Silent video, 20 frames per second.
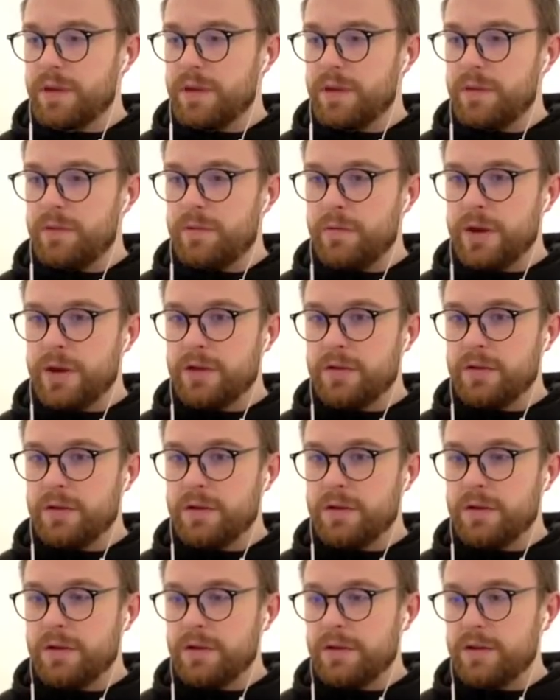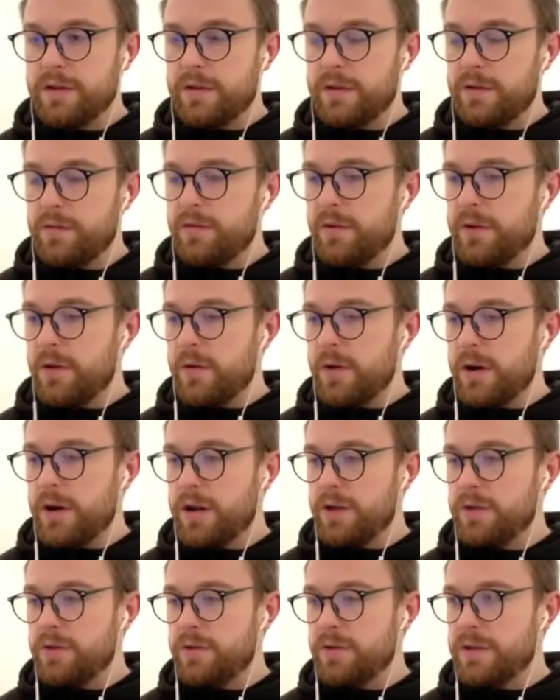regular
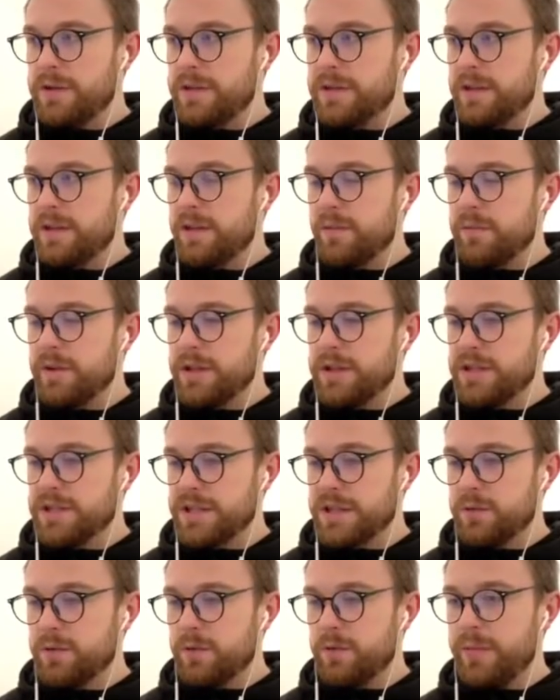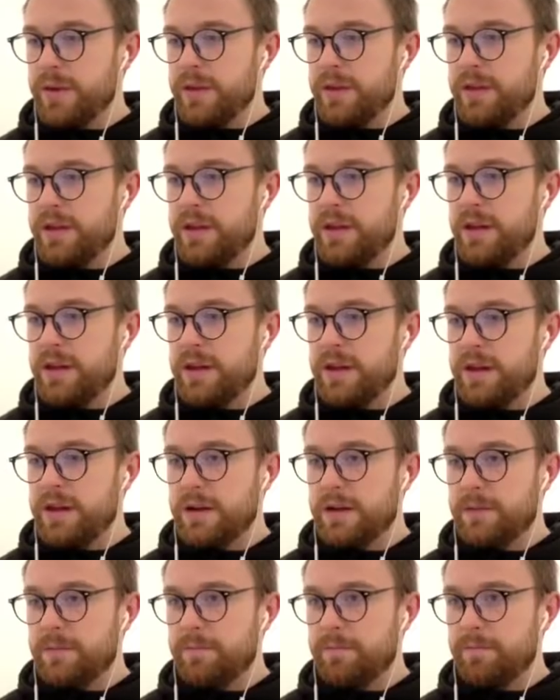Rohan units, and the militia will be the
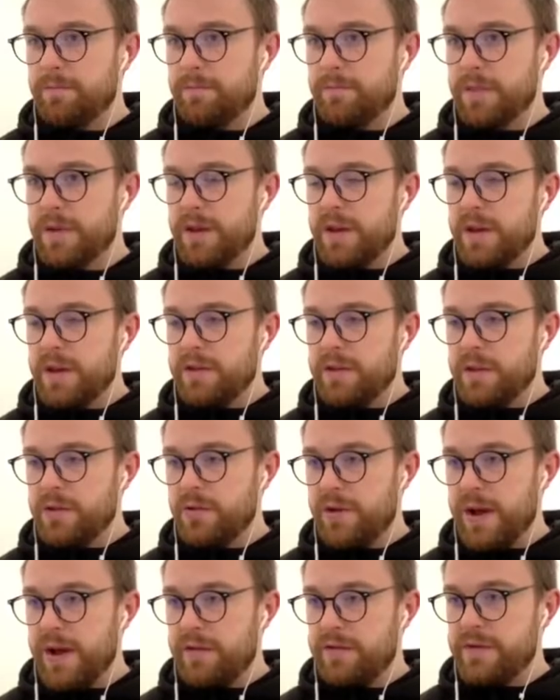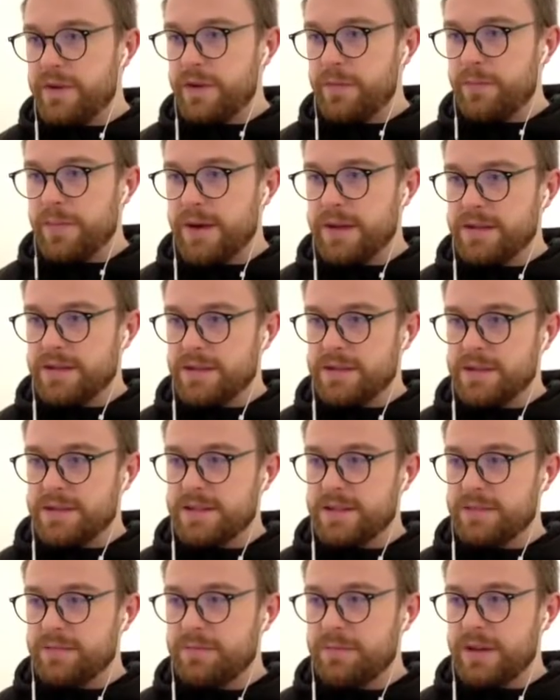drafted
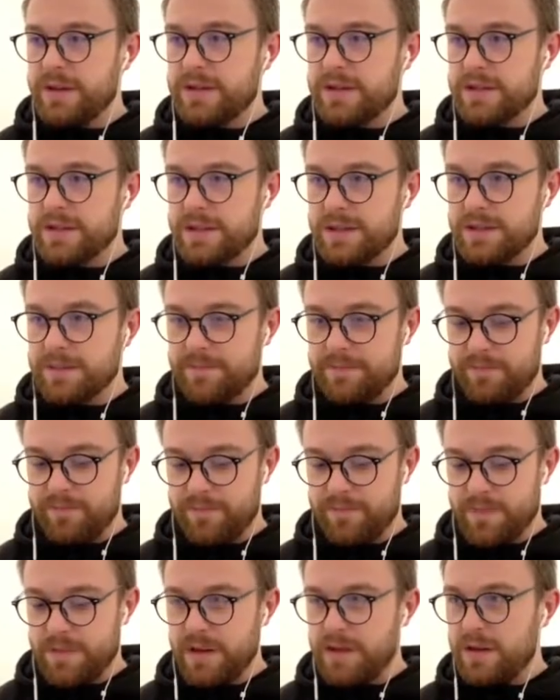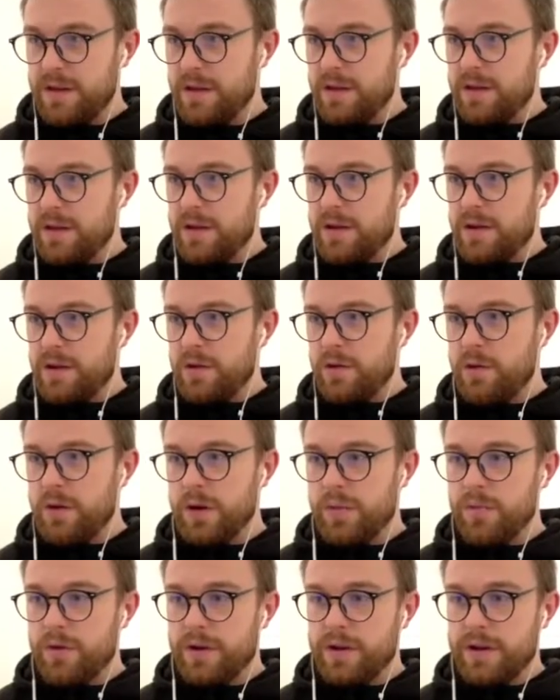peasants, basically, who
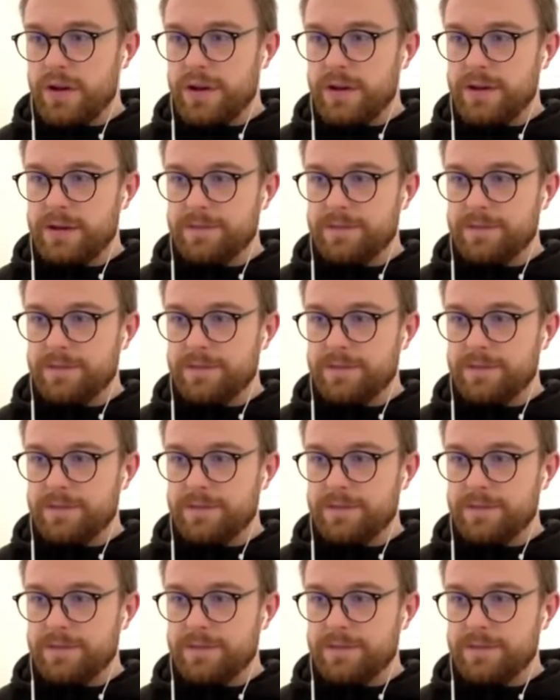I brought in.